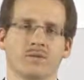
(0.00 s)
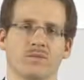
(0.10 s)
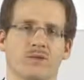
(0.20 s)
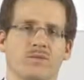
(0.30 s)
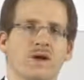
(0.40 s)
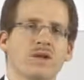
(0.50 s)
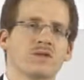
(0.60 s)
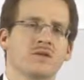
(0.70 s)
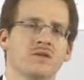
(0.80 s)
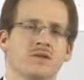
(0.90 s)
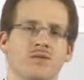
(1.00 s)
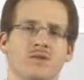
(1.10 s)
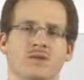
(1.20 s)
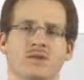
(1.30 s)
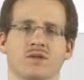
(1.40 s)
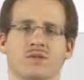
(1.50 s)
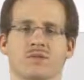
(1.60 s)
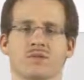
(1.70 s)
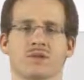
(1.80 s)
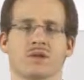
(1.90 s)
With functional decomposition,
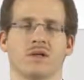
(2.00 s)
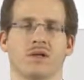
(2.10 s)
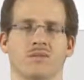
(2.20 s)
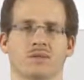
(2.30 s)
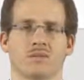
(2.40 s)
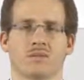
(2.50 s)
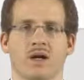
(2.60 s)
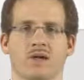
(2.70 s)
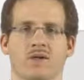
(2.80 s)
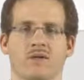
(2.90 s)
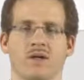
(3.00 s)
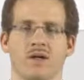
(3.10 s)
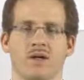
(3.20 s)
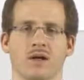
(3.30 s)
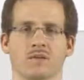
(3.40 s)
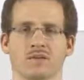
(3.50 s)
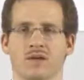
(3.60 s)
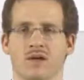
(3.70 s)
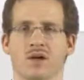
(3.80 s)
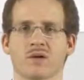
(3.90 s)
you typically have some kind of
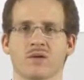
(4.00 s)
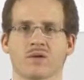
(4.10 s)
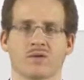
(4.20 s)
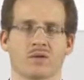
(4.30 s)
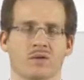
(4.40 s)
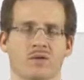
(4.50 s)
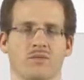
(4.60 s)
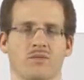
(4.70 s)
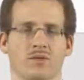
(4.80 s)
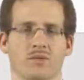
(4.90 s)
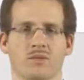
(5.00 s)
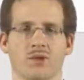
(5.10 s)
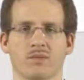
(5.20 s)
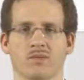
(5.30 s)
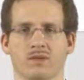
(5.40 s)
scenario for your problem.